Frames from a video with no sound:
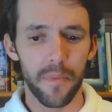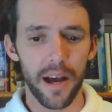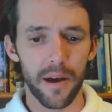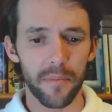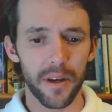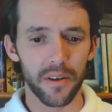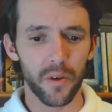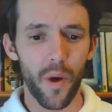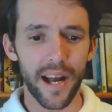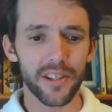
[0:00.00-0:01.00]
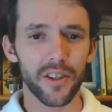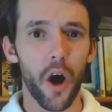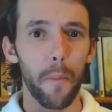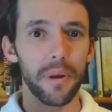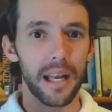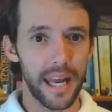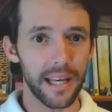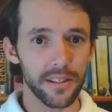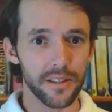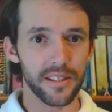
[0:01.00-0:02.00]
Um, quite
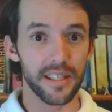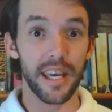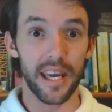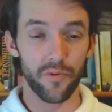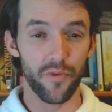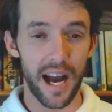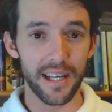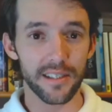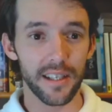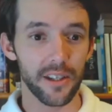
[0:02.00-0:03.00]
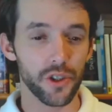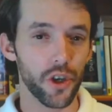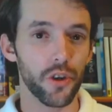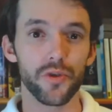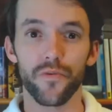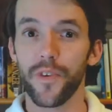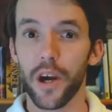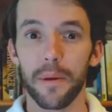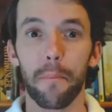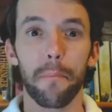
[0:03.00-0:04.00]
complex to get right, and shows
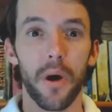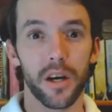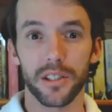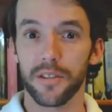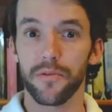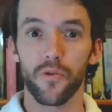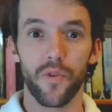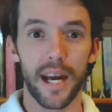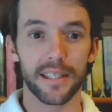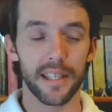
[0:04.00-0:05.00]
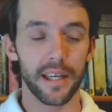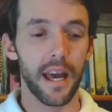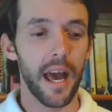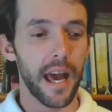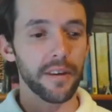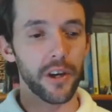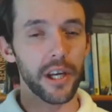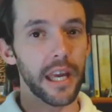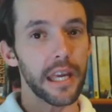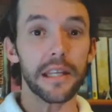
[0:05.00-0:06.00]
very masterful writing and
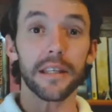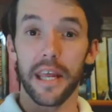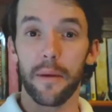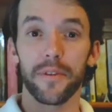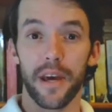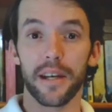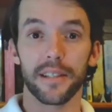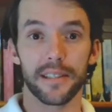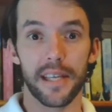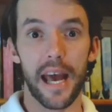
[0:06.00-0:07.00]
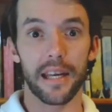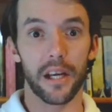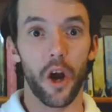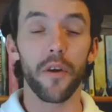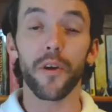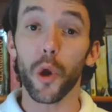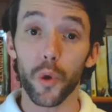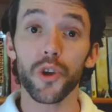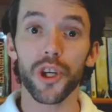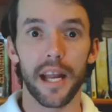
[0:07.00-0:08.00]
very in-depth understanding of
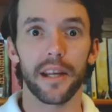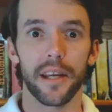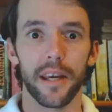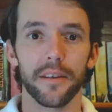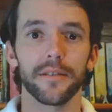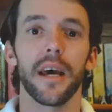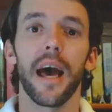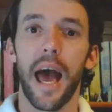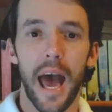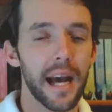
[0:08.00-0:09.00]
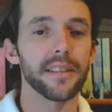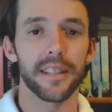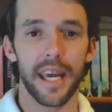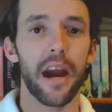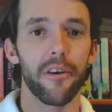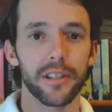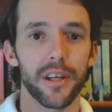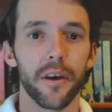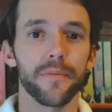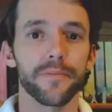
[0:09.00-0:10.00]
who Shallan is as a
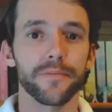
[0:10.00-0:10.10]
character.